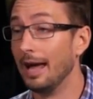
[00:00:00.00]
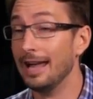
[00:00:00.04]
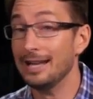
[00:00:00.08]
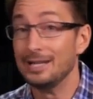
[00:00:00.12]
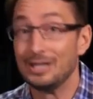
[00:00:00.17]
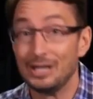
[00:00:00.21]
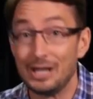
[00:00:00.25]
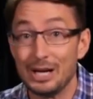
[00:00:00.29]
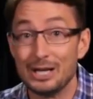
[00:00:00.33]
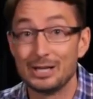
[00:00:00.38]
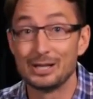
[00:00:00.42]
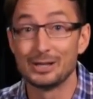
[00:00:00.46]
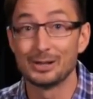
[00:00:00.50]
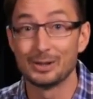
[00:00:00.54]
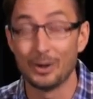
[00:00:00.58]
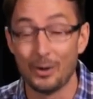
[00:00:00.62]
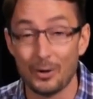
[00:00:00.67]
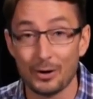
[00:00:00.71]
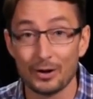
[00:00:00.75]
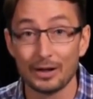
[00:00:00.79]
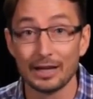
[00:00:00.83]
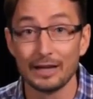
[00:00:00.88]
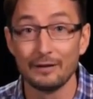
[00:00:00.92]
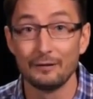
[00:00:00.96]
And she's
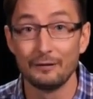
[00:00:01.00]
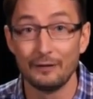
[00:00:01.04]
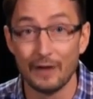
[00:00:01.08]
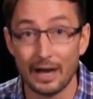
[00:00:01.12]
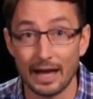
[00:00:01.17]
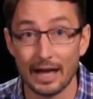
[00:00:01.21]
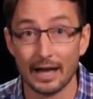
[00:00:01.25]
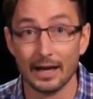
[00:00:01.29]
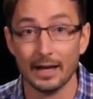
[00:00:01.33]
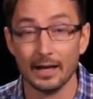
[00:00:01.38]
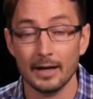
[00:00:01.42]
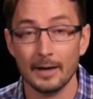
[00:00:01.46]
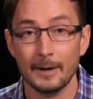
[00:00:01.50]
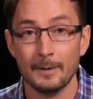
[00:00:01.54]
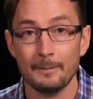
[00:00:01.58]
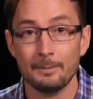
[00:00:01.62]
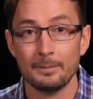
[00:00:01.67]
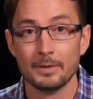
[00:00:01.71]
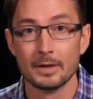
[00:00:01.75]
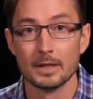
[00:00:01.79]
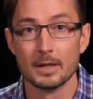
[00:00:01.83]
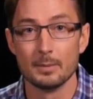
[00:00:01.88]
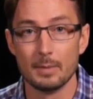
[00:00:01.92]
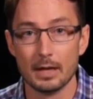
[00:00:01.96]
totally fit
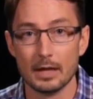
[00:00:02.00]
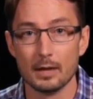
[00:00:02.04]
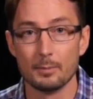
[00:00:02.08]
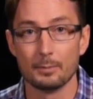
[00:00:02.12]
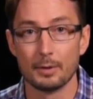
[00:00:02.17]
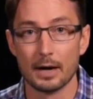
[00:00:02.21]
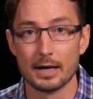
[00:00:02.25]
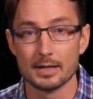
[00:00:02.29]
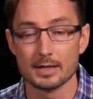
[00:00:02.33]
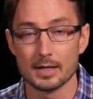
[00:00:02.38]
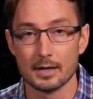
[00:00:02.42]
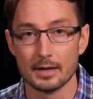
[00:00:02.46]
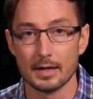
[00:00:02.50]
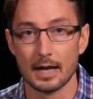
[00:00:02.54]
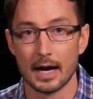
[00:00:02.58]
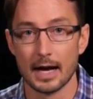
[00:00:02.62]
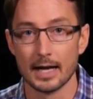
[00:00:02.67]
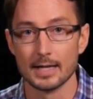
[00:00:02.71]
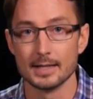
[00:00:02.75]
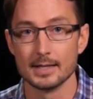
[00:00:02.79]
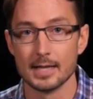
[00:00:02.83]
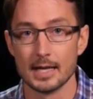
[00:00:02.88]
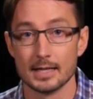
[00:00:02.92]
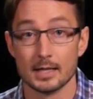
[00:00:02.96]
to be the president of the
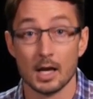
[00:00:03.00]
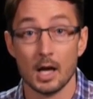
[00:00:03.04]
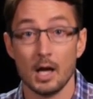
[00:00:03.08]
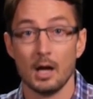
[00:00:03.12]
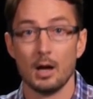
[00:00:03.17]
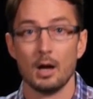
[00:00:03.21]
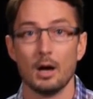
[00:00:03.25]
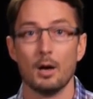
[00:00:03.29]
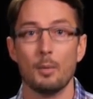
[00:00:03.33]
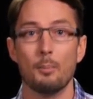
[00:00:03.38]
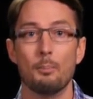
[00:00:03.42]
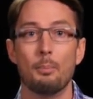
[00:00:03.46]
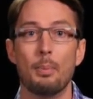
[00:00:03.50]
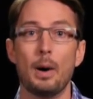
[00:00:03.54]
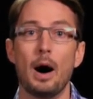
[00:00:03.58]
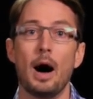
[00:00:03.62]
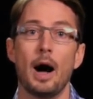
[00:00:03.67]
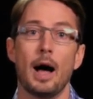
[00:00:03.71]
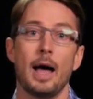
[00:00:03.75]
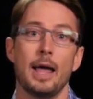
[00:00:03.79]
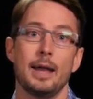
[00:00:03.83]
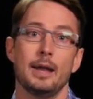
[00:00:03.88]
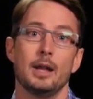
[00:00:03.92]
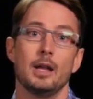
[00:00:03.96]
United States.
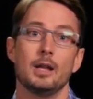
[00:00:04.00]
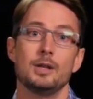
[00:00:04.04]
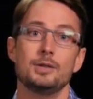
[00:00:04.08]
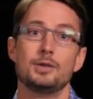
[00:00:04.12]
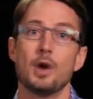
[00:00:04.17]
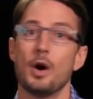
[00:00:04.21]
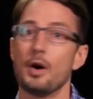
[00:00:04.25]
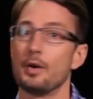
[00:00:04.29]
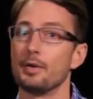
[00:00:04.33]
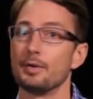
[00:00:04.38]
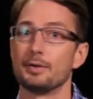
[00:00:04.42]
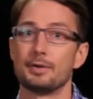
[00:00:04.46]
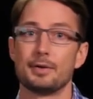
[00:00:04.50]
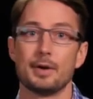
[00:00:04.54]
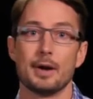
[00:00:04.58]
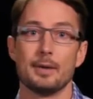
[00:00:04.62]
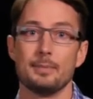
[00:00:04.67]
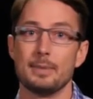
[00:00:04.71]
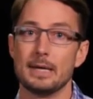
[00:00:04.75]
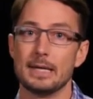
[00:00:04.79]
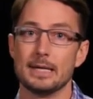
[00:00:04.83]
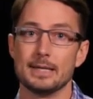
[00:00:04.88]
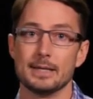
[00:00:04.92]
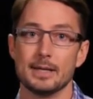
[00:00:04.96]
But Donald
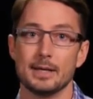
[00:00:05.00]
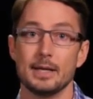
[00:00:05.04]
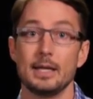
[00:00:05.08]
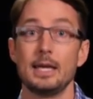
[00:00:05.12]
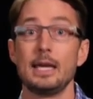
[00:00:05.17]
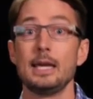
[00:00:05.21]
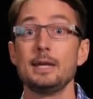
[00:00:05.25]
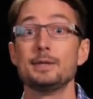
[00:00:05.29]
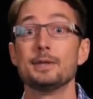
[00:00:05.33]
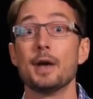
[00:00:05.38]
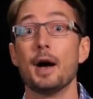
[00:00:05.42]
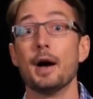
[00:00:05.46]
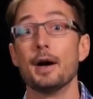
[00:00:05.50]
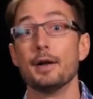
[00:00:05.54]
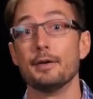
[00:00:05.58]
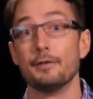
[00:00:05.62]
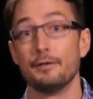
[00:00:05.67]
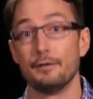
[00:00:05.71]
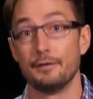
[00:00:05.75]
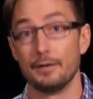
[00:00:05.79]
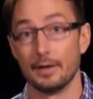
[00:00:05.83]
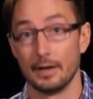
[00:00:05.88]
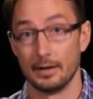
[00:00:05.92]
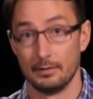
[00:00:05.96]
Trump isn't. He's
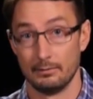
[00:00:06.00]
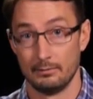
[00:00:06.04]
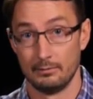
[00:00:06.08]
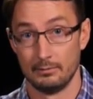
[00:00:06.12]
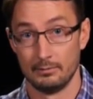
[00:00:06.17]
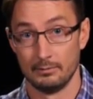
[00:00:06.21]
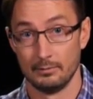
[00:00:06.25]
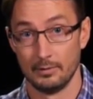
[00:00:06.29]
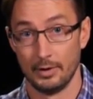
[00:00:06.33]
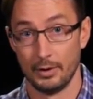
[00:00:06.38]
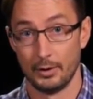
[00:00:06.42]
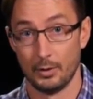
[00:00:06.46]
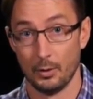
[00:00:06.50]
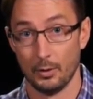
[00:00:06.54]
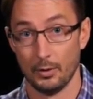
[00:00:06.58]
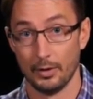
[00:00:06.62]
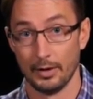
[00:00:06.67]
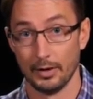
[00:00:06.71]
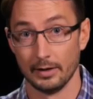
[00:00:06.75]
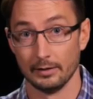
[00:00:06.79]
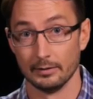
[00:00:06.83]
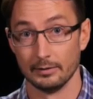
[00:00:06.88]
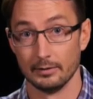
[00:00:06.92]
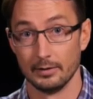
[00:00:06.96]
unfit,
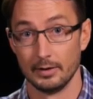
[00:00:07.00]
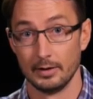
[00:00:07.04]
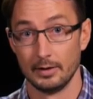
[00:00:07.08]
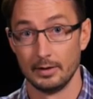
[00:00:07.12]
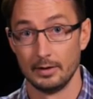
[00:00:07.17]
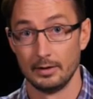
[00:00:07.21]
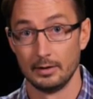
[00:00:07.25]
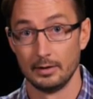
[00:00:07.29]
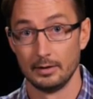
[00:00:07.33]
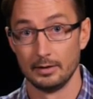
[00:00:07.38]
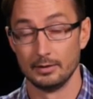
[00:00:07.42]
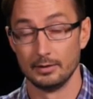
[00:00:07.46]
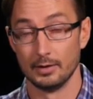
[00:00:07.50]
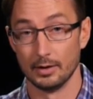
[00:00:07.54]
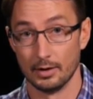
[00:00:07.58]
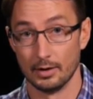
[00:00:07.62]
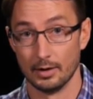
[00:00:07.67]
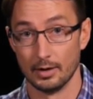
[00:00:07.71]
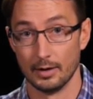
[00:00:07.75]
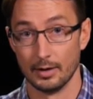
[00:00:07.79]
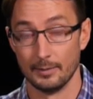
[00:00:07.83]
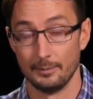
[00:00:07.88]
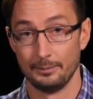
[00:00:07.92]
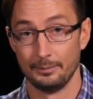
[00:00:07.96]
according
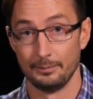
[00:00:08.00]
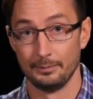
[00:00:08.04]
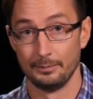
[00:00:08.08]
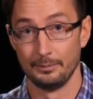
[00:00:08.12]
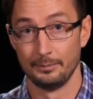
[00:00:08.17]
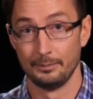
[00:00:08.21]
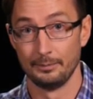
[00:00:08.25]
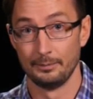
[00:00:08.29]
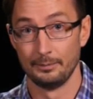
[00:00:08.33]
to her.